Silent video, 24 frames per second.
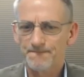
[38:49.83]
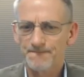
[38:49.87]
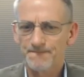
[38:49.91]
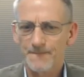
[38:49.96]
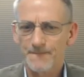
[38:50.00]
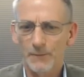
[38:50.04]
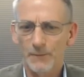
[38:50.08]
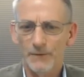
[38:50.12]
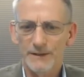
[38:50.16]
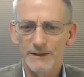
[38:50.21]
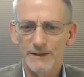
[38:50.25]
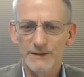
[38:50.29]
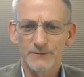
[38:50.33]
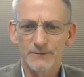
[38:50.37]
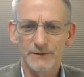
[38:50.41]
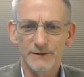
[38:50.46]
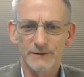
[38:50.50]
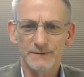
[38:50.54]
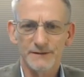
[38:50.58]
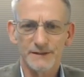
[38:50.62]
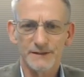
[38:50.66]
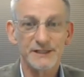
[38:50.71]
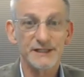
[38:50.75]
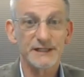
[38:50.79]
when you were the
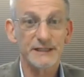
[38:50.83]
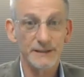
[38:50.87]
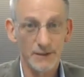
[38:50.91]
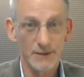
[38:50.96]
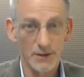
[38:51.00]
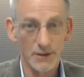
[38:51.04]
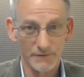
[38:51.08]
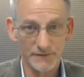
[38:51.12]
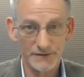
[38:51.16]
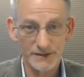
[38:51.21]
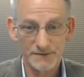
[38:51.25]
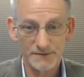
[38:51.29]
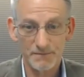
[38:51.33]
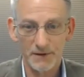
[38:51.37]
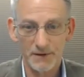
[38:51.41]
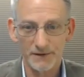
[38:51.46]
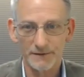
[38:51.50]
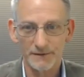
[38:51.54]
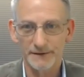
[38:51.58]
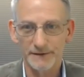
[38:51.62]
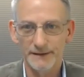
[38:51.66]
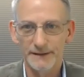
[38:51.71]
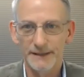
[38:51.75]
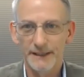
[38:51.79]
CEO of
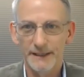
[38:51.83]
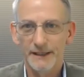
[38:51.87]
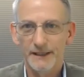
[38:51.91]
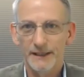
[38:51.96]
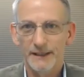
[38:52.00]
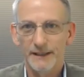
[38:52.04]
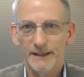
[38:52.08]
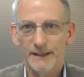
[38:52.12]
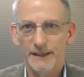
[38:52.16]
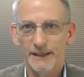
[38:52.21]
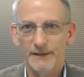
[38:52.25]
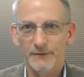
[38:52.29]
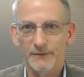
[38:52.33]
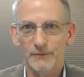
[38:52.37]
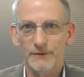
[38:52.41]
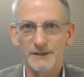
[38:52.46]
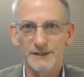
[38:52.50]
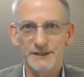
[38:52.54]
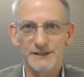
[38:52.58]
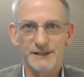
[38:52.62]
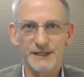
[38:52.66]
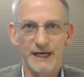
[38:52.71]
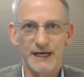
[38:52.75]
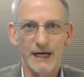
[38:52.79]
Sparton, it
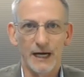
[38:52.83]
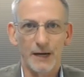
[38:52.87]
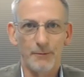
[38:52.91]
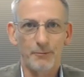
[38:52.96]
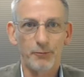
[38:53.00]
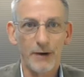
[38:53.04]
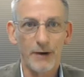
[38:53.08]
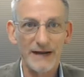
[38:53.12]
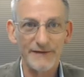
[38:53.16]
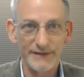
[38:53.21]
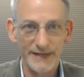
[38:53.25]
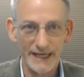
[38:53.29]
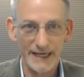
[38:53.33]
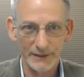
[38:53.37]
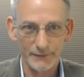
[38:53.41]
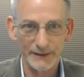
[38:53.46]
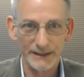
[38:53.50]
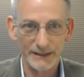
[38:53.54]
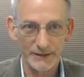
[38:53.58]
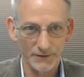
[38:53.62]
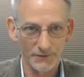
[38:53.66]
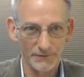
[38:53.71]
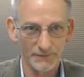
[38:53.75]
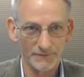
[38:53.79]
was a private equity
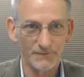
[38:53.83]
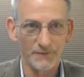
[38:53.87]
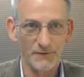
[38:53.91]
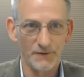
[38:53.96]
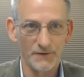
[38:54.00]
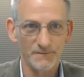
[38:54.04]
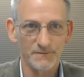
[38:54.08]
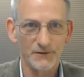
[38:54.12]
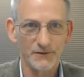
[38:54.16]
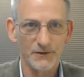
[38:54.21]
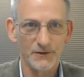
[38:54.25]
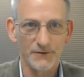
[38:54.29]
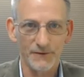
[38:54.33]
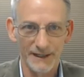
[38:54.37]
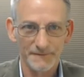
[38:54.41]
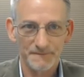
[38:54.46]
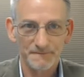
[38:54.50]
owned firm, correct?